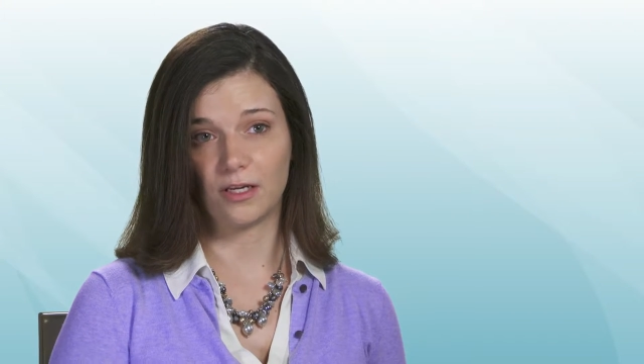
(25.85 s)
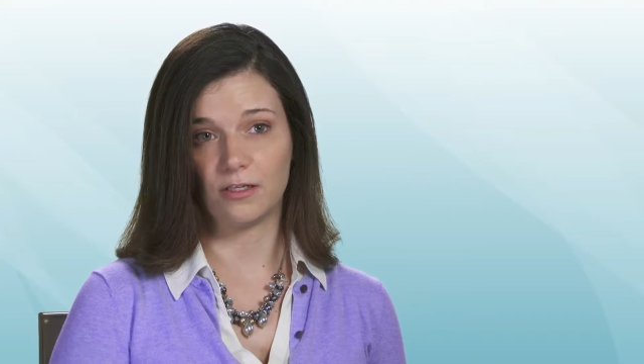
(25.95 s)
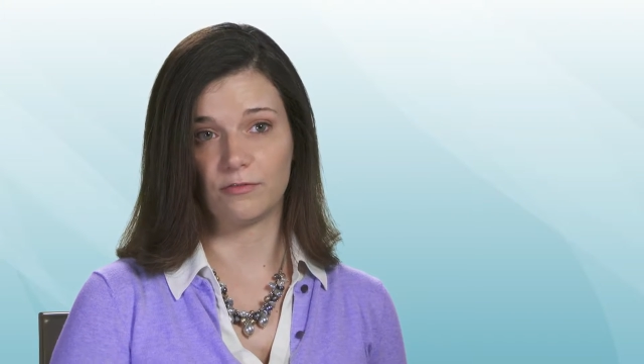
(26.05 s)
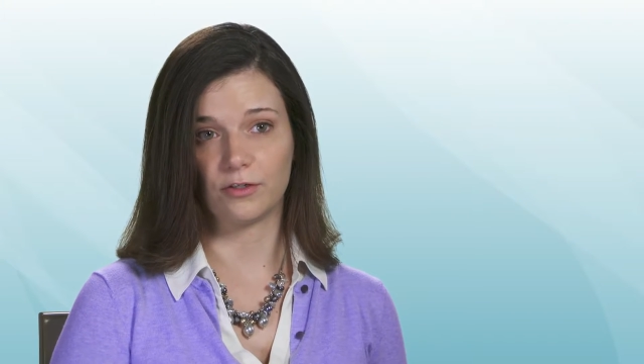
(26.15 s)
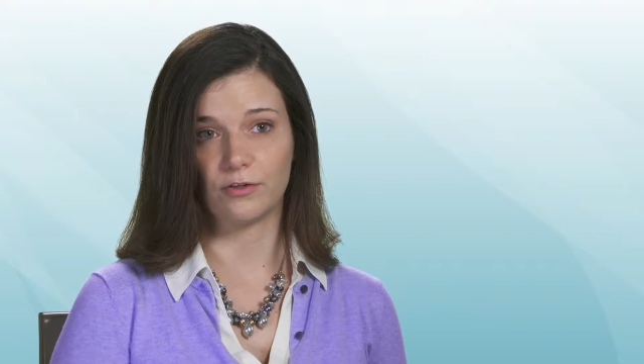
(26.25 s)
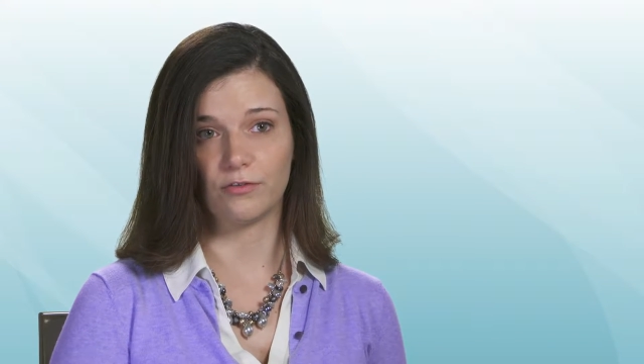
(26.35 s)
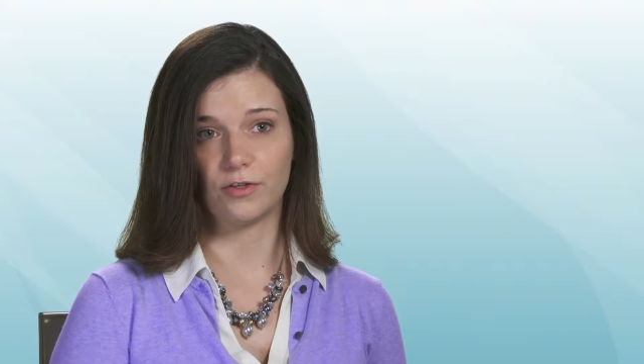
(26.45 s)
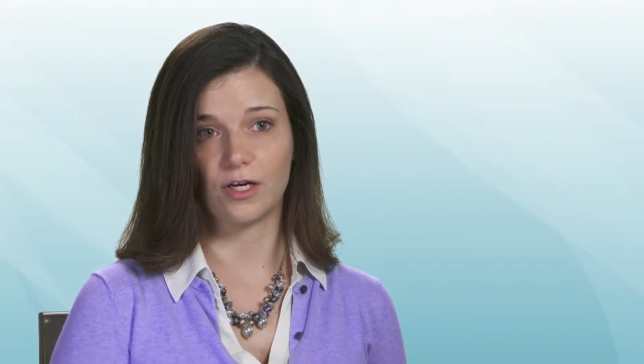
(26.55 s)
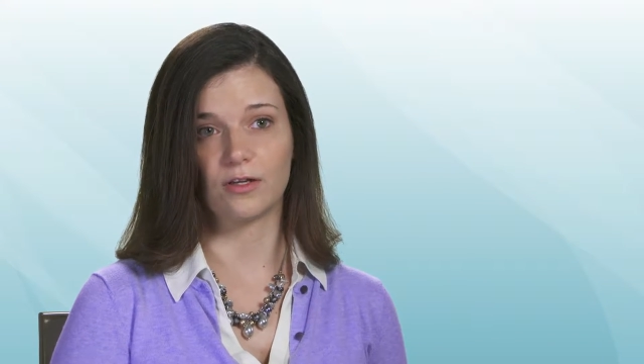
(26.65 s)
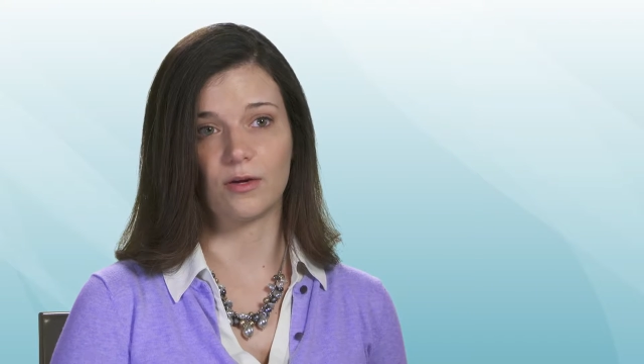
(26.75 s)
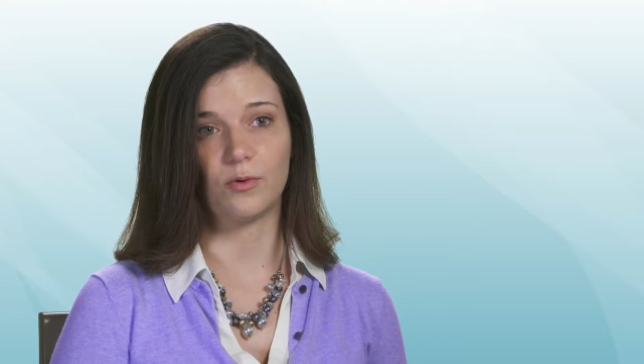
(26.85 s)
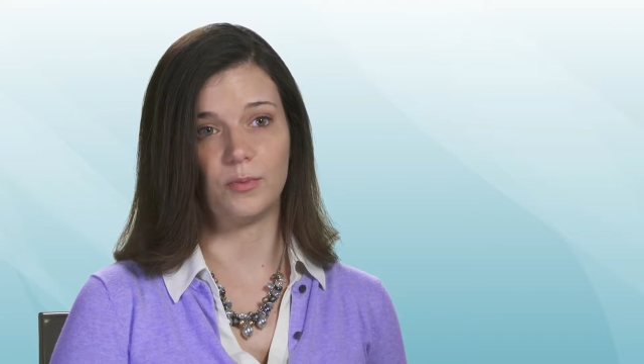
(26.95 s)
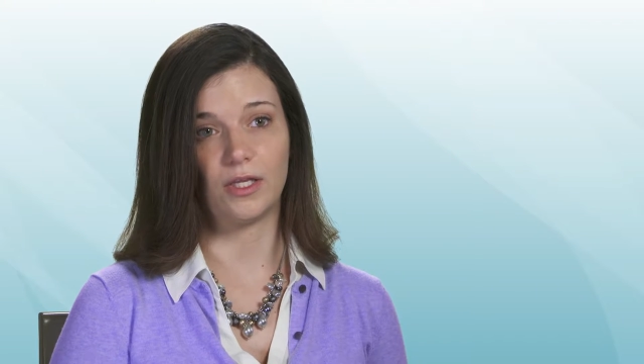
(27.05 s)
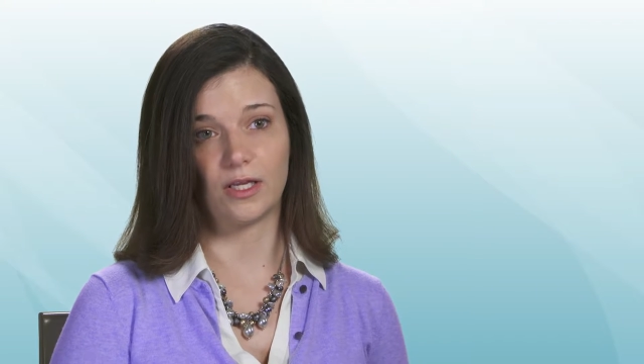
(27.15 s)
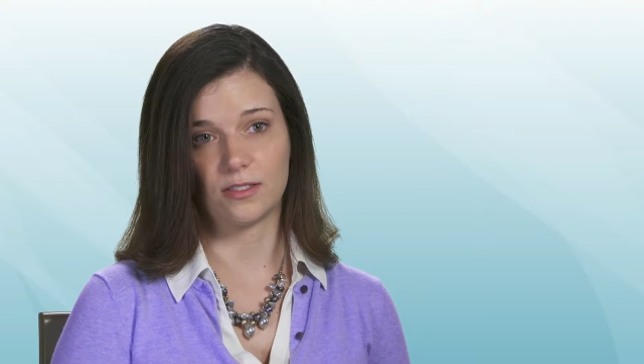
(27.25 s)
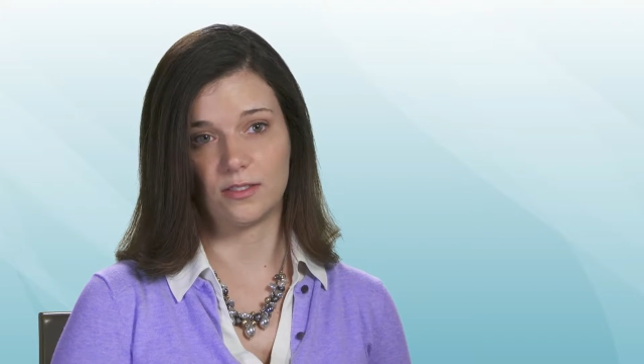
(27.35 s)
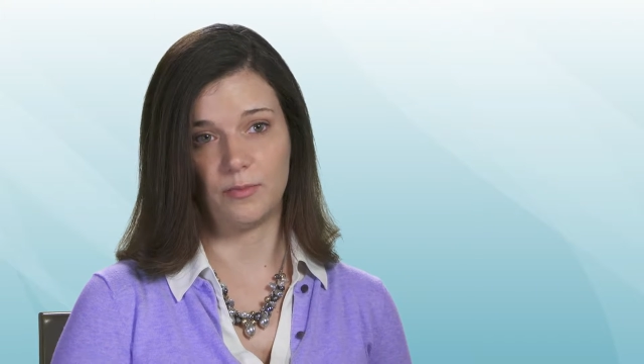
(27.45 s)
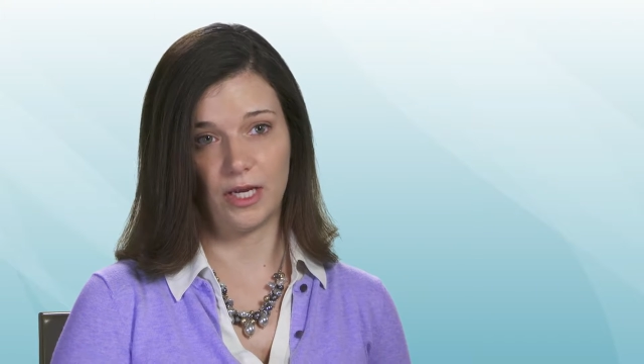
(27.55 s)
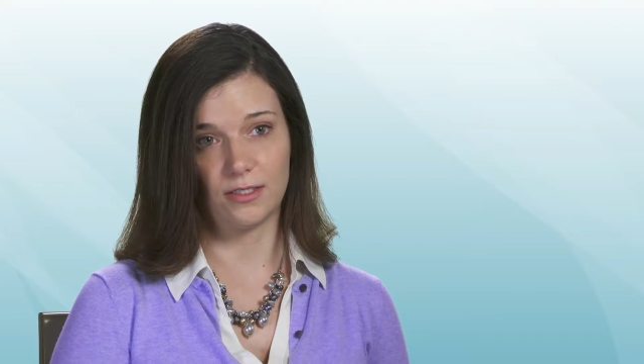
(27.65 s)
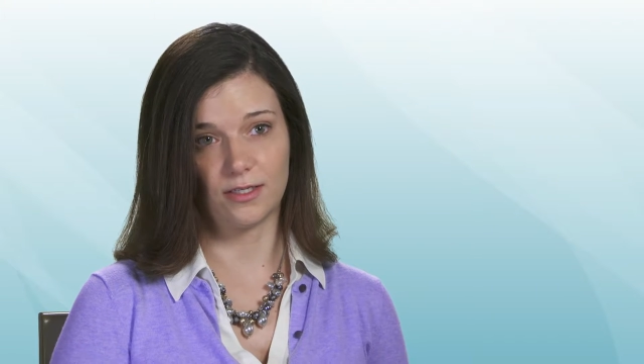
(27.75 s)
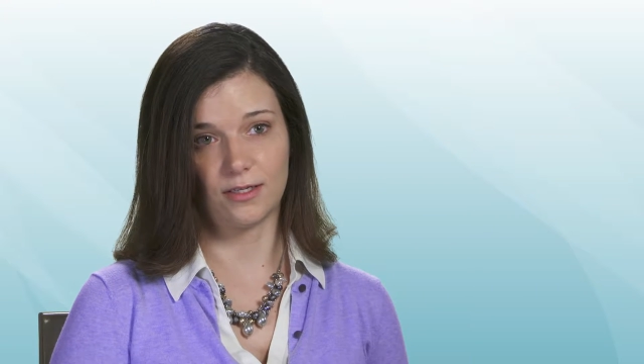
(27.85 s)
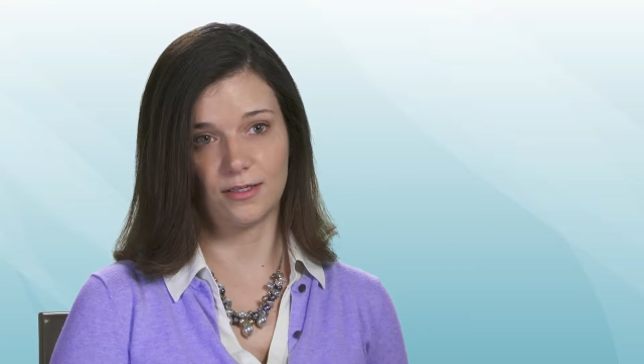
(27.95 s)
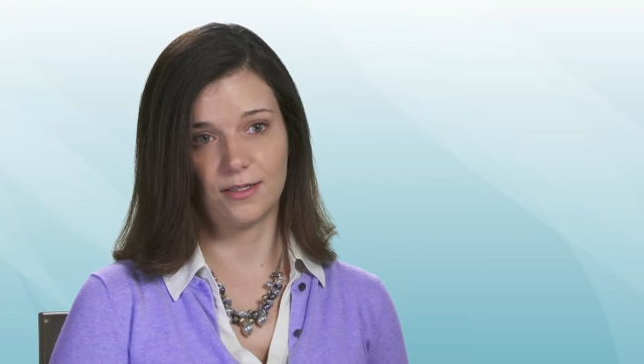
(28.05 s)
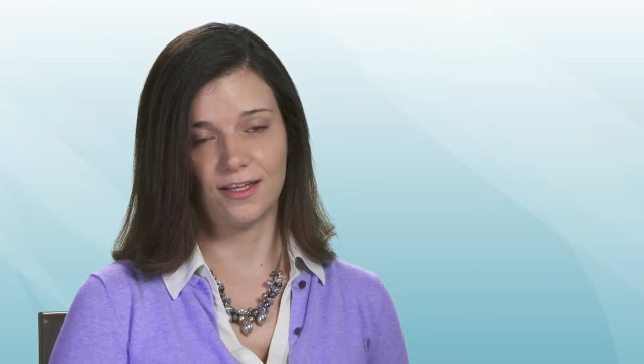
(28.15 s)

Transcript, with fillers: a different career that would be less demanding.